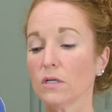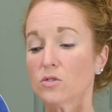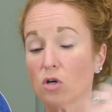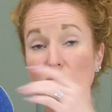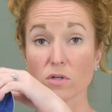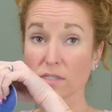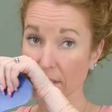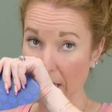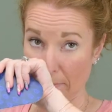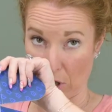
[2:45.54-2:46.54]
So for
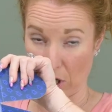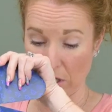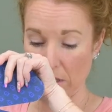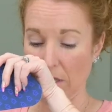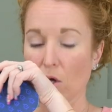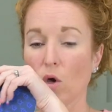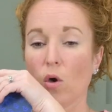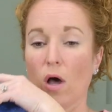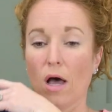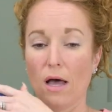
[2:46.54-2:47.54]
summer,
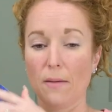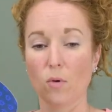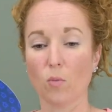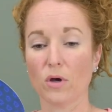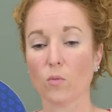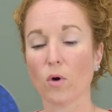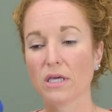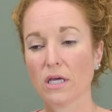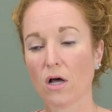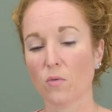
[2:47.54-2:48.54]
we're
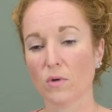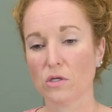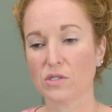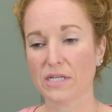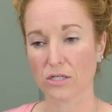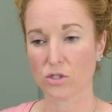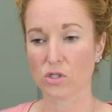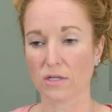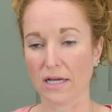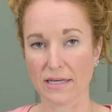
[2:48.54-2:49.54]
working on what those standards
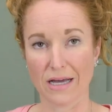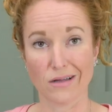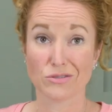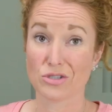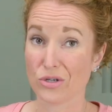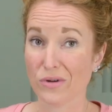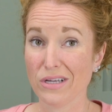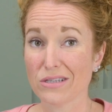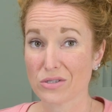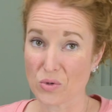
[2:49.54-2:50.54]
look like now.
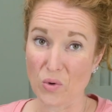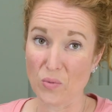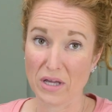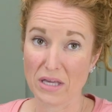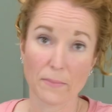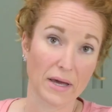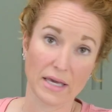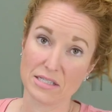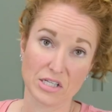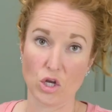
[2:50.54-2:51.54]
During the school week, my
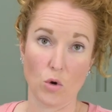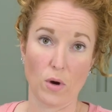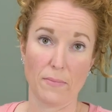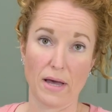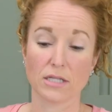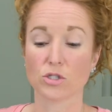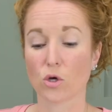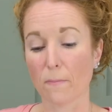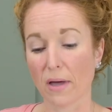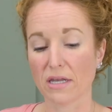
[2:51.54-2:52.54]
kids get no iPad.
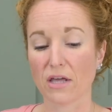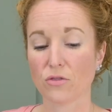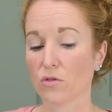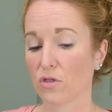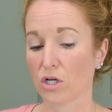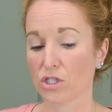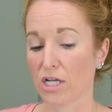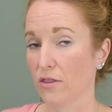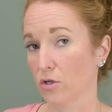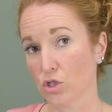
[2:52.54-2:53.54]
So Monday through
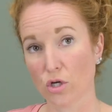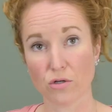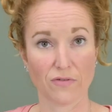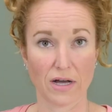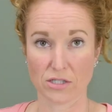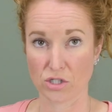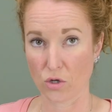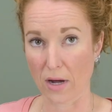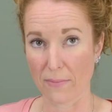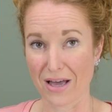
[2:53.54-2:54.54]
Thursday, there's no devices,
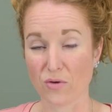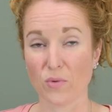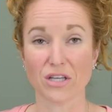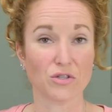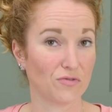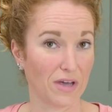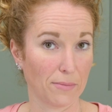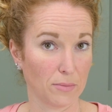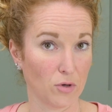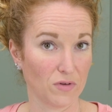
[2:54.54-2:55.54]
no iPad. We can do
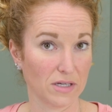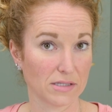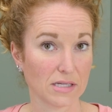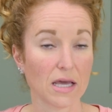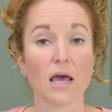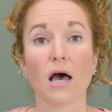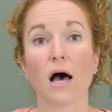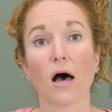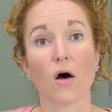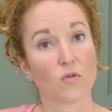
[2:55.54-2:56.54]
family movies.
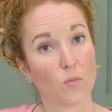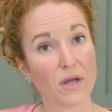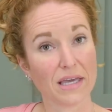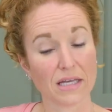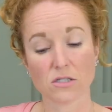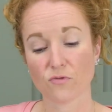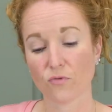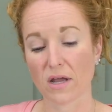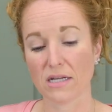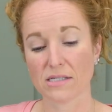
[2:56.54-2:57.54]
On the weekends,
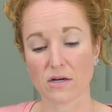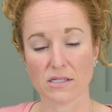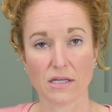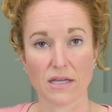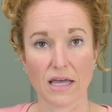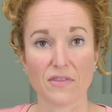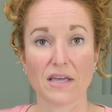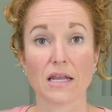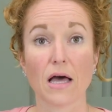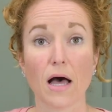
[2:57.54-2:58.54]
Friday, Saturday, Sunday, they
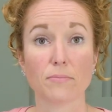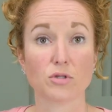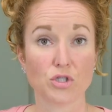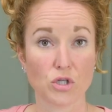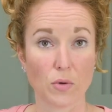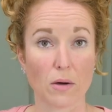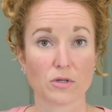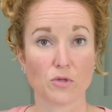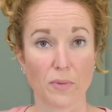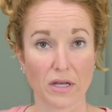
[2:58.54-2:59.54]
get up to 2
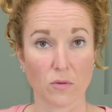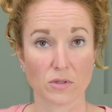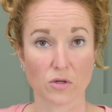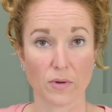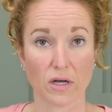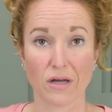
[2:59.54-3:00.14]
hours depending on what's going